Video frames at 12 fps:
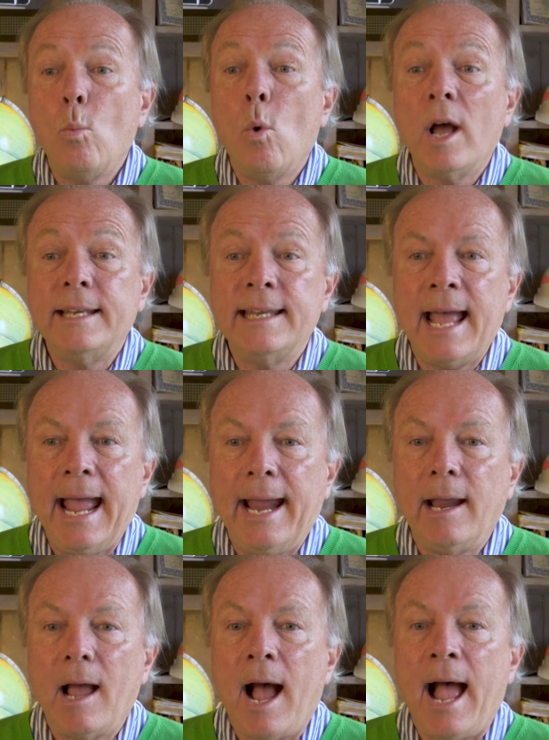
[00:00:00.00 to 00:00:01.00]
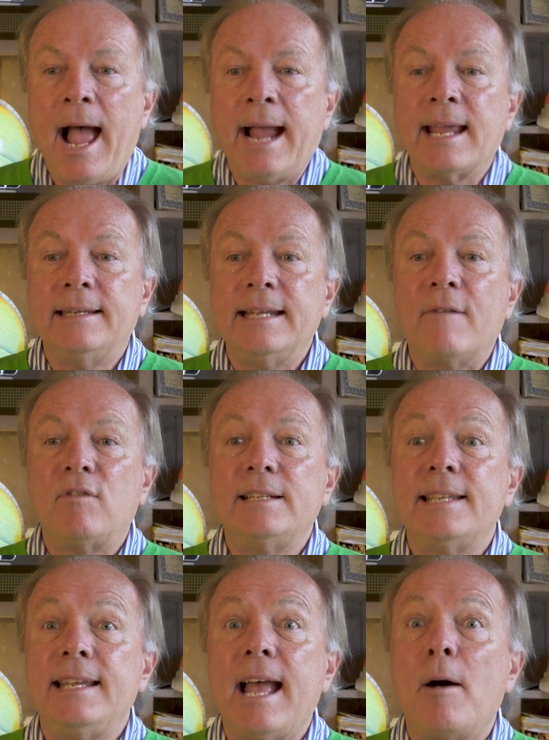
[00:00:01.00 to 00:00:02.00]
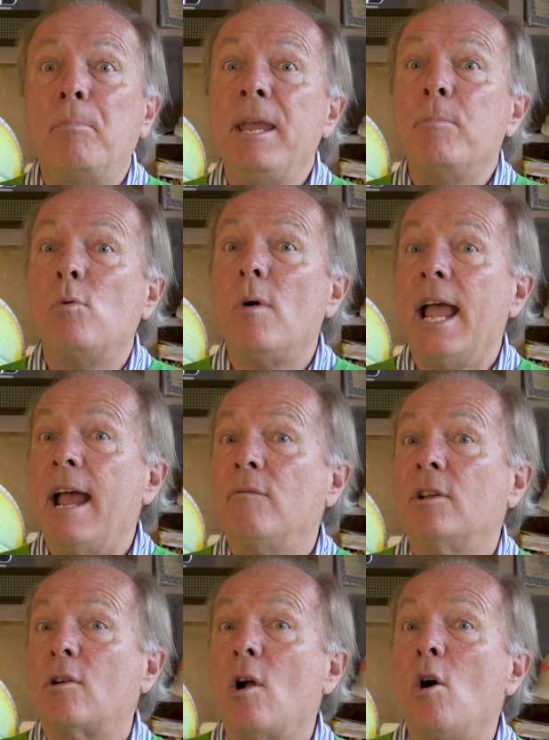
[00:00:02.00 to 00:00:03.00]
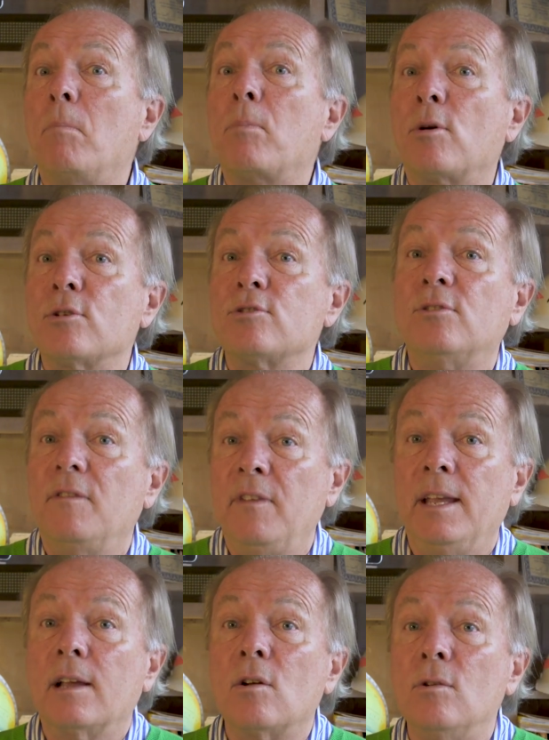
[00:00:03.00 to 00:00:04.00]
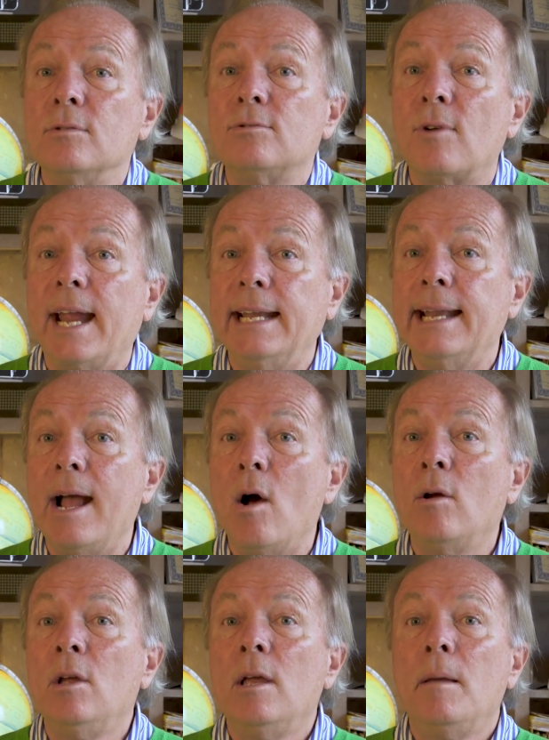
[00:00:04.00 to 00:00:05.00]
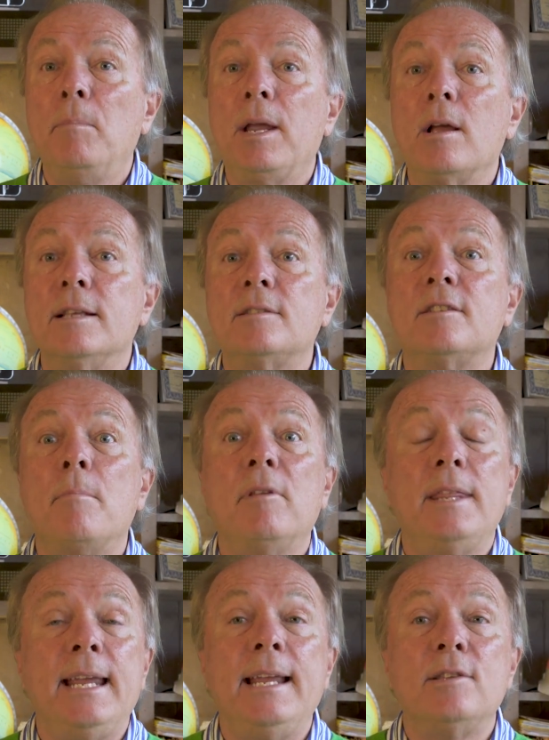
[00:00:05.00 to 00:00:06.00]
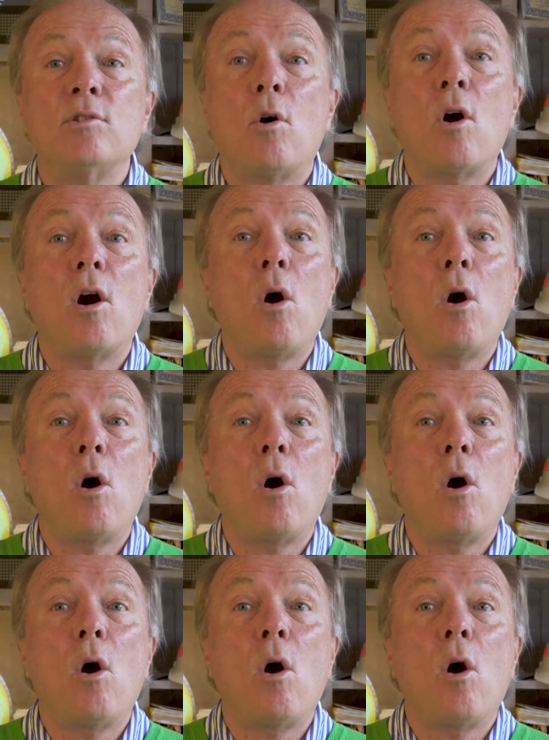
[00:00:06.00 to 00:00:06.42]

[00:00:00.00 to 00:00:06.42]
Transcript: One day, I, I can definitely see how people will have their own personal vehicle because some of these are,